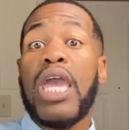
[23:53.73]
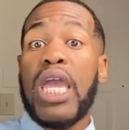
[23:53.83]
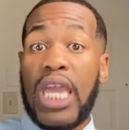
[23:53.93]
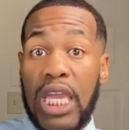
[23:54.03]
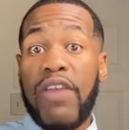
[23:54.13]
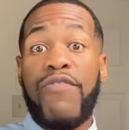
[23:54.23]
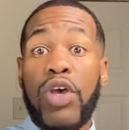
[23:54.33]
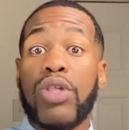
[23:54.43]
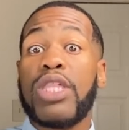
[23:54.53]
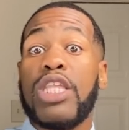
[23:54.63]
he
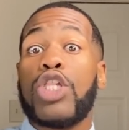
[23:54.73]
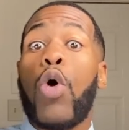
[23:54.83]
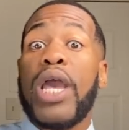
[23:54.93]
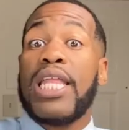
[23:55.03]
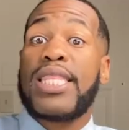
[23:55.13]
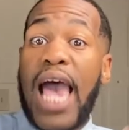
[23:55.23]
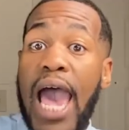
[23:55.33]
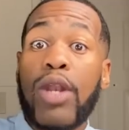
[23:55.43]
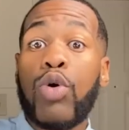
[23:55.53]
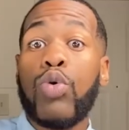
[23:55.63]
feels so
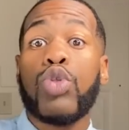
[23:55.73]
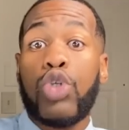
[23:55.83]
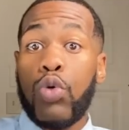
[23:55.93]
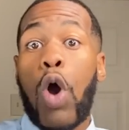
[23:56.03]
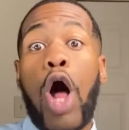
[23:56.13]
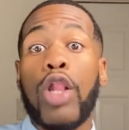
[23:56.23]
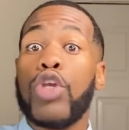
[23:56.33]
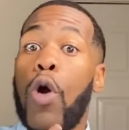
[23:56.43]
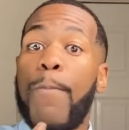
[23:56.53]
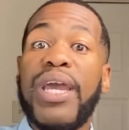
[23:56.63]
entitled to all
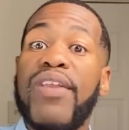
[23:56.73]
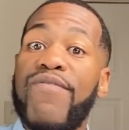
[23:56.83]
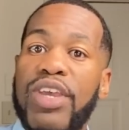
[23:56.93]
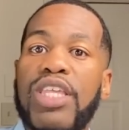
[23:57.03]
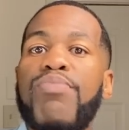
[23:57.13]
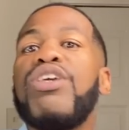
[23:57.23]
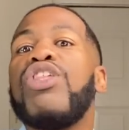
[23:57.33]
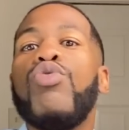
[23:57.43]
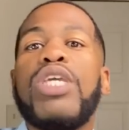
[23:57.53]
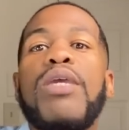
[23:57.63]
your benefits because
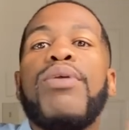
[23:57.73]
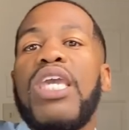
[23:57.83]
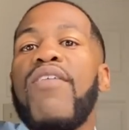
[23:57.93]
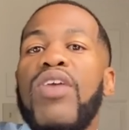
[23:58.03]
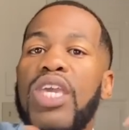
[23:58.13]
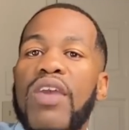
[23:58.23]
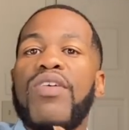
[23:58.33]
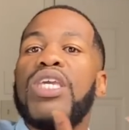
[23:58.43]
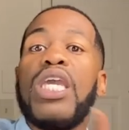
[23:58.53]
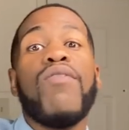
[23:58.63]
you keep giving,
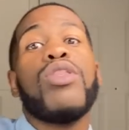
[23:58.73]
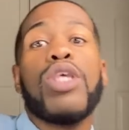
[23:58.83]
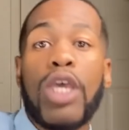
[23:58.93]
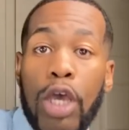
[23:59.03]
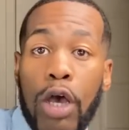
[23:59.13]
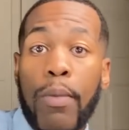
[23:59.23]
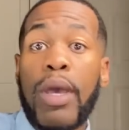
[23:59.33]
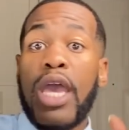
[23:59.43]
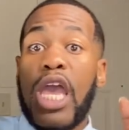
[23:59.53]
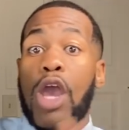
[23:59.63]
giving, giving to him.
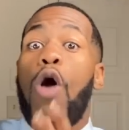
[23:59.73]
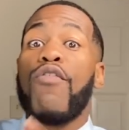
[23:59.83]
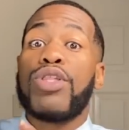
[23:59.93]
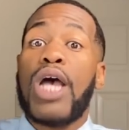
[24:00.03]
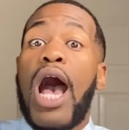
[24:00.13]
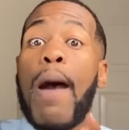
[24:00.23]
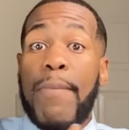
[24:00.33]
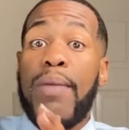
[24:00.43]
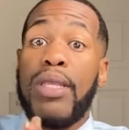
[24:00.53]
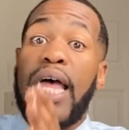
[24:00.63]
And over time,
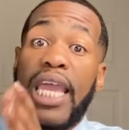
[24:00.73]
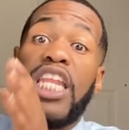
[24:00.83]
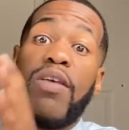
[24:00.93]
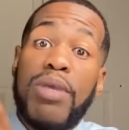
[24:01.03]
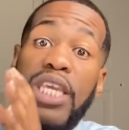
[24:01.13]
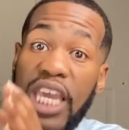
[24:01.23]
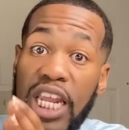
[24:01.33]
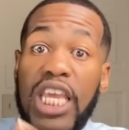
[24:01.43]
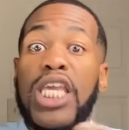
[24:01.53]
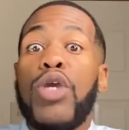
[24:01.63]
maybe like in the
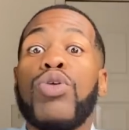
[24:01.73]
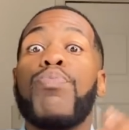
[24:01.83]
beginning, he was